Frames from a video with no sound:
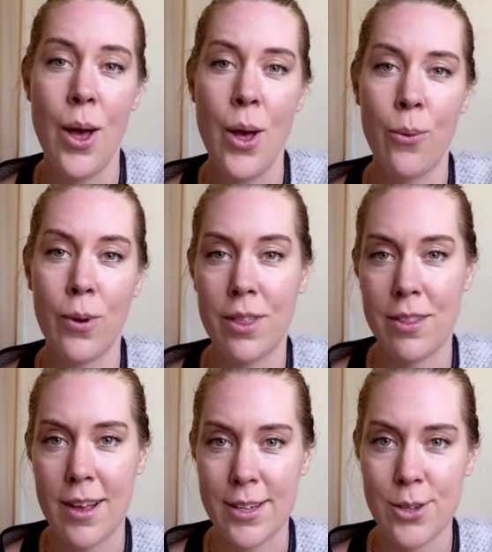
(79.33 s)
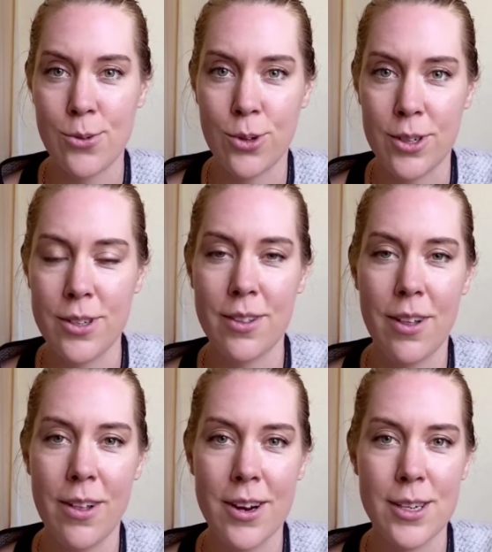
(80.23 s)
within that school. A
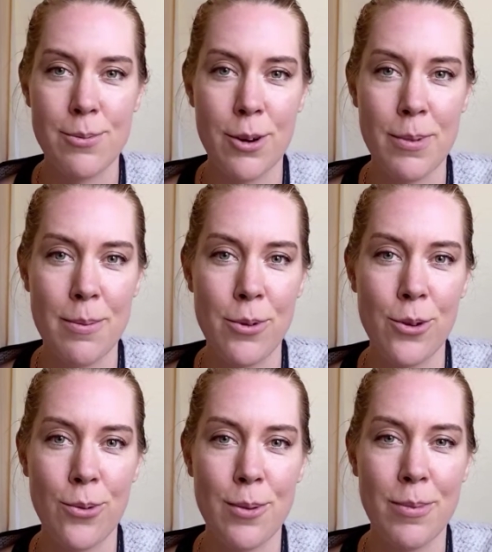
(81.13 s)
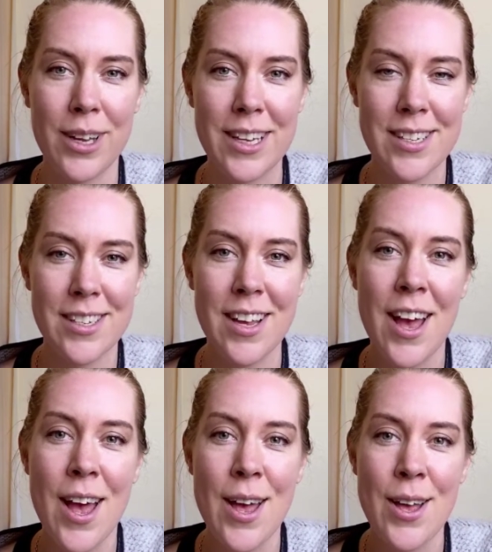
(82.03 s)
lot of smart people in one place.
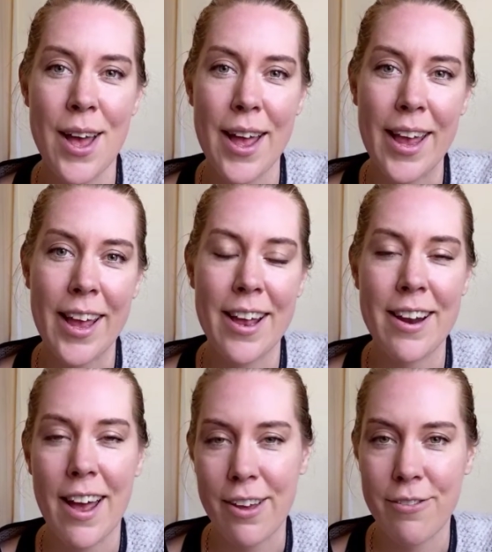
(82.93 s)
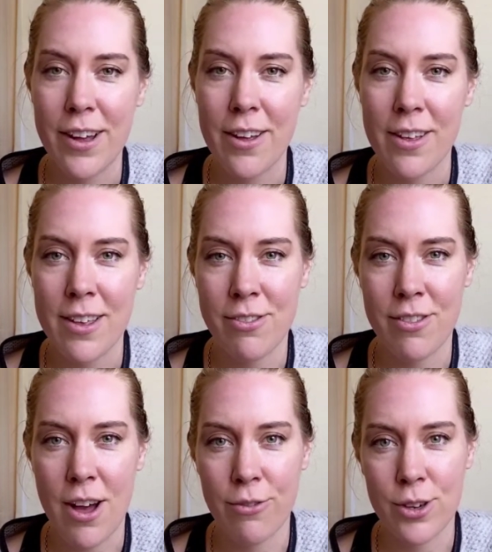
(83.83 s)
And I fell in
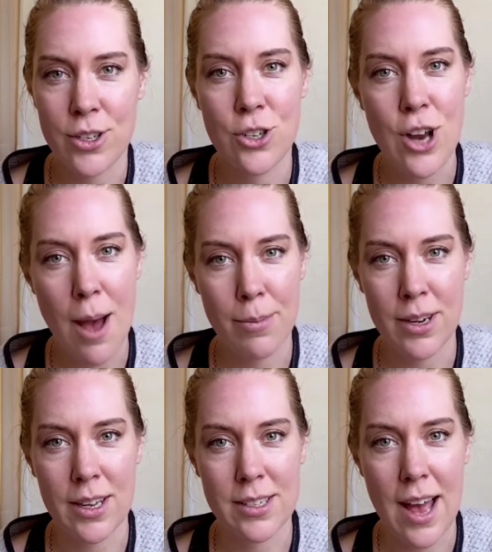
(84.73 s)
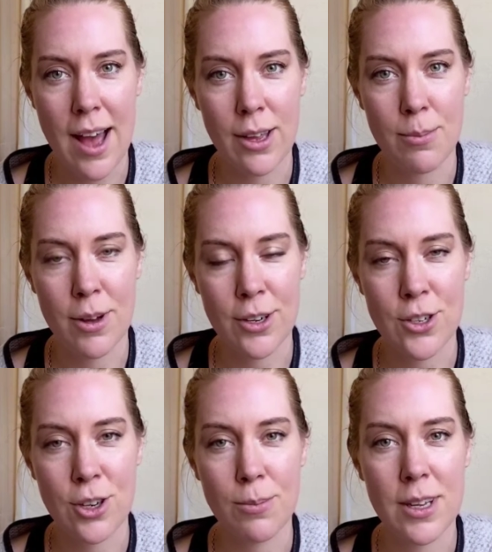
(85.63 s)
love with Japanese
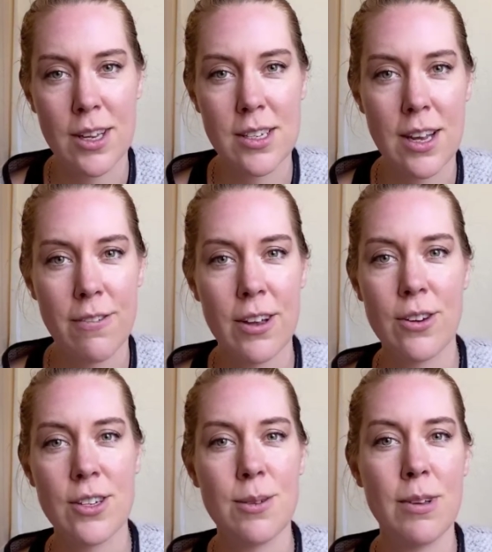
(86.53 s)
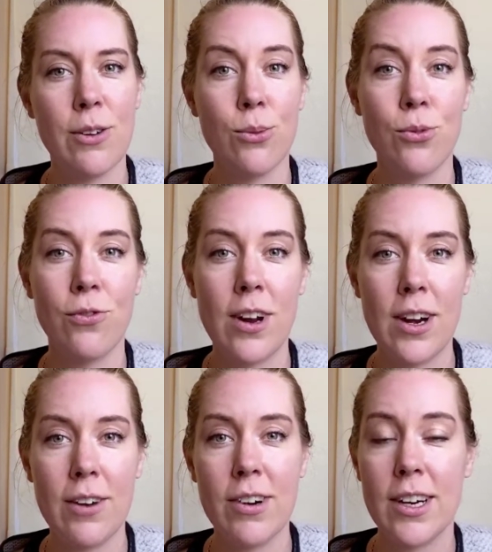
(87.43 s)
acupuncture because I found it to be
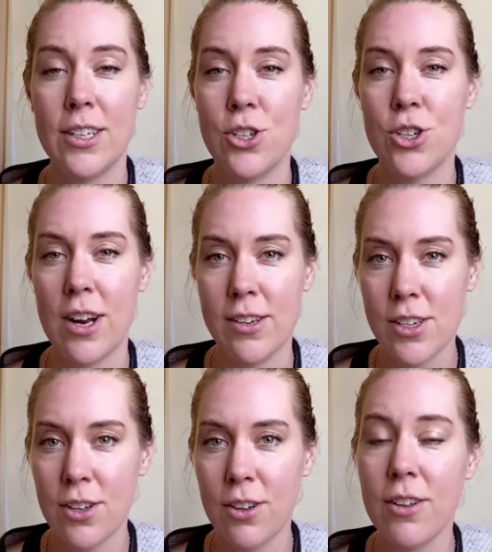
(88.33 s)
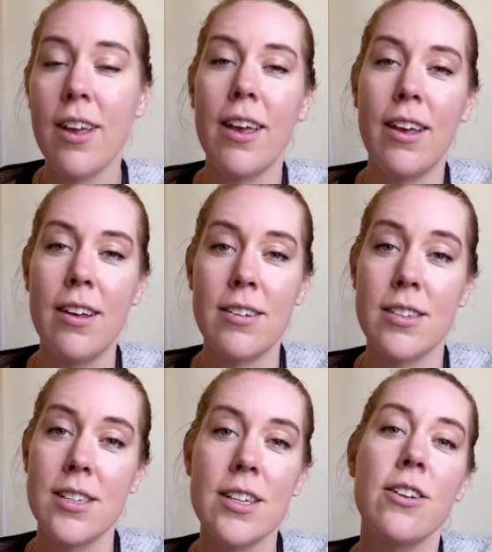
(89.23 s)
very gentle and
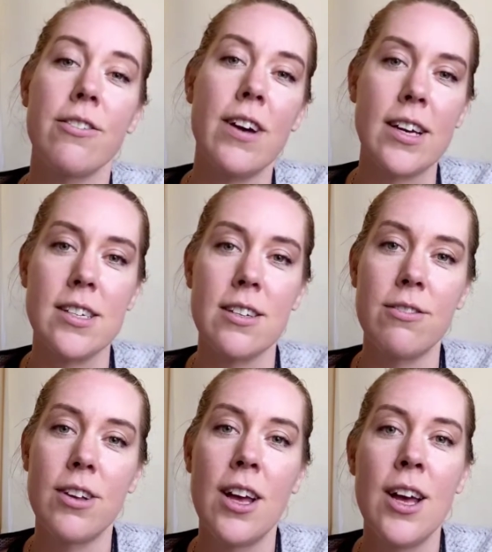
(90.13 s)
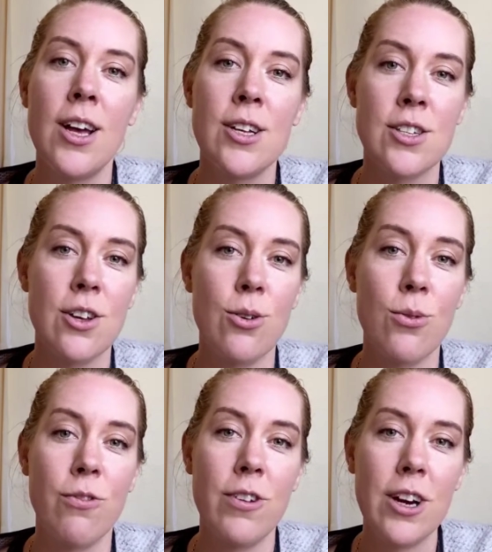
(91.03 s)
still effective. So
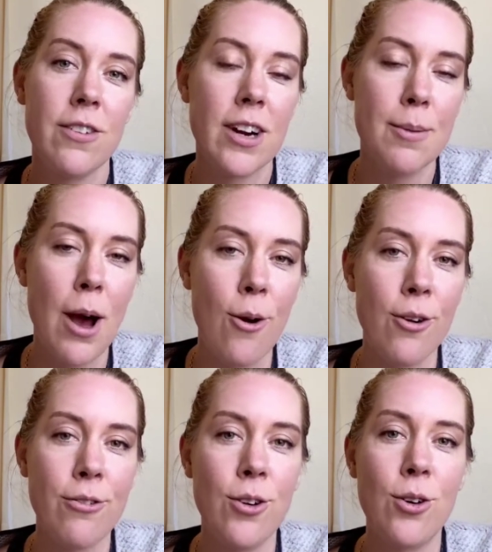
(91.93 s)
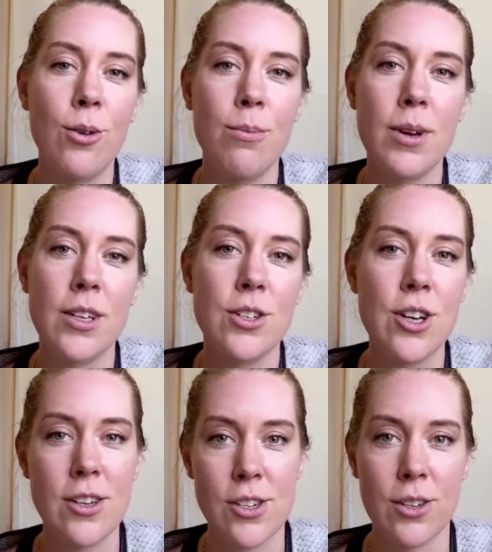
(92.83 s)
very powerful, but
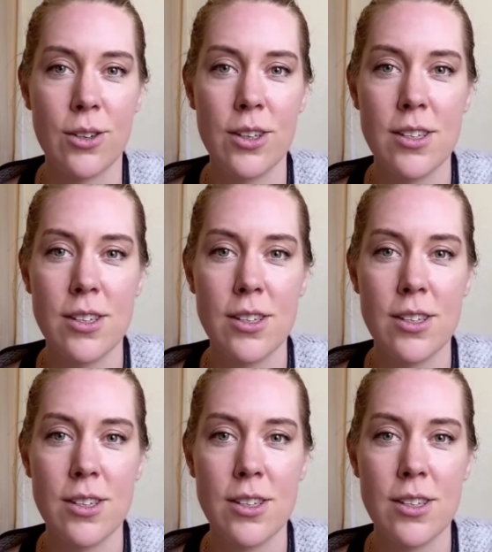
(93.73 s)
gentle.